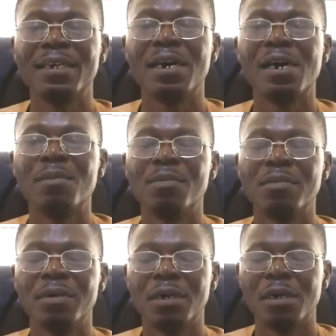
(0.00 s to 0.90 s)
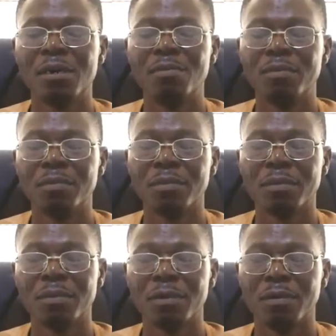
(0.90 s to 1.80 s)

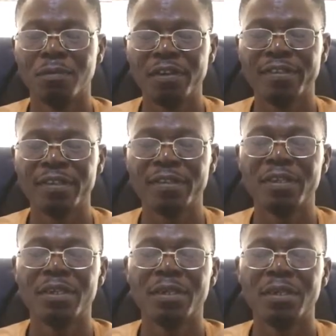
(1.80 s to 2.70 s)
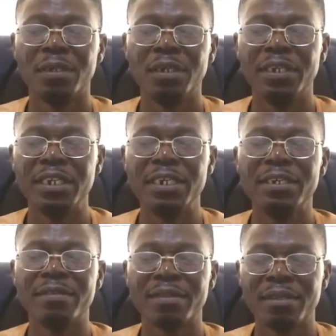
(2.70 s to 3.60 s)
what is it? The
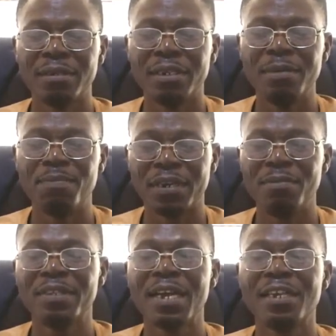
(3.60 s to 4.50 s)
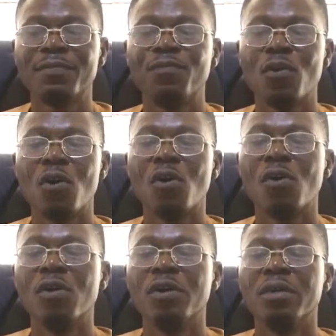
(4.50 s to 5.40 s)
parameters for
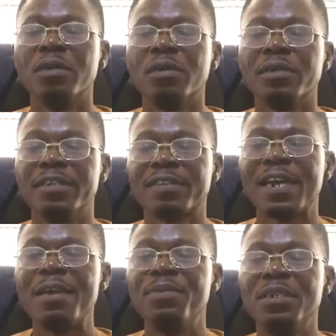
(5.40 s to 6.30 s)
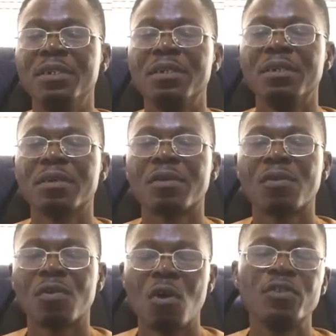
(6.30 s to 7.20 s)
describing
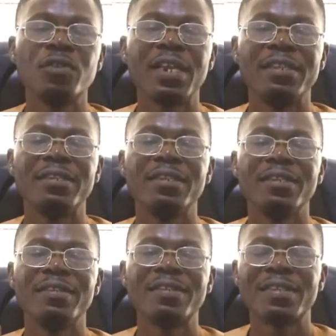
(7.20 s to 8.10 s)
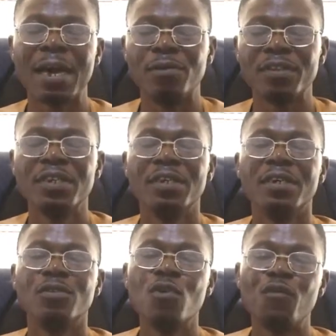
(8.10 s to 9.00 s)
consonant sounds.
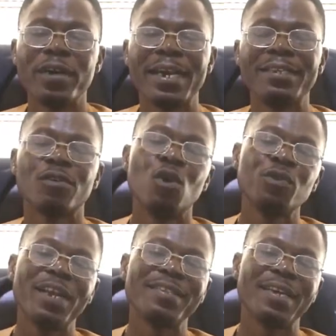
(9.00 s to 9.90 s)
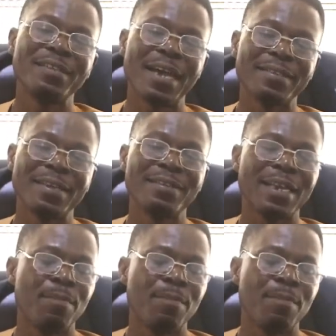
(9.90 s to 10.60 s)
Don't forget, consonant sounds are sounds that are